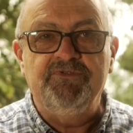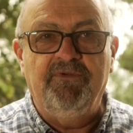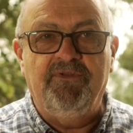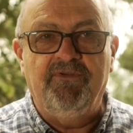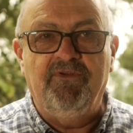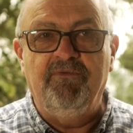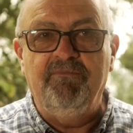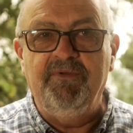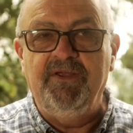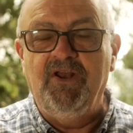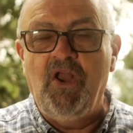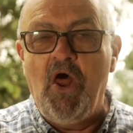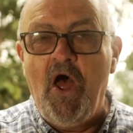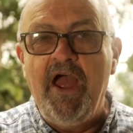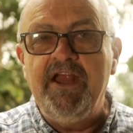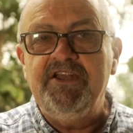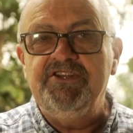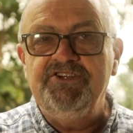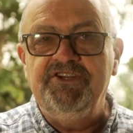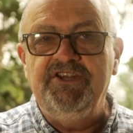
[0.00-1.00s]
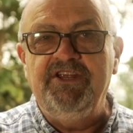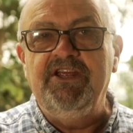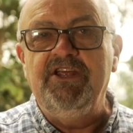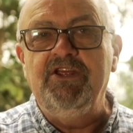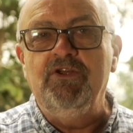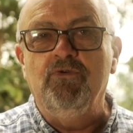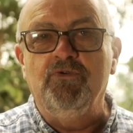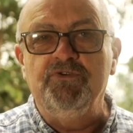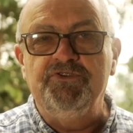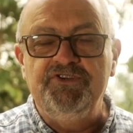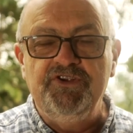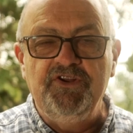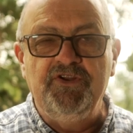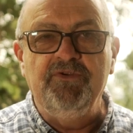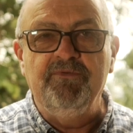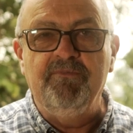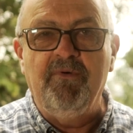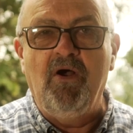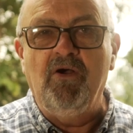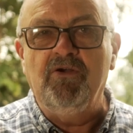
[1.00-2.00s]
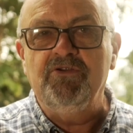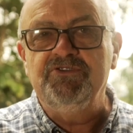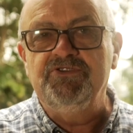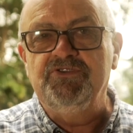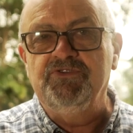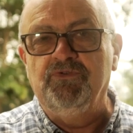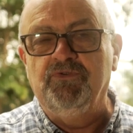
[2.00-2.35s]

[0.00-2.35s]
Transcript: whether it be Lightshear or Chidubox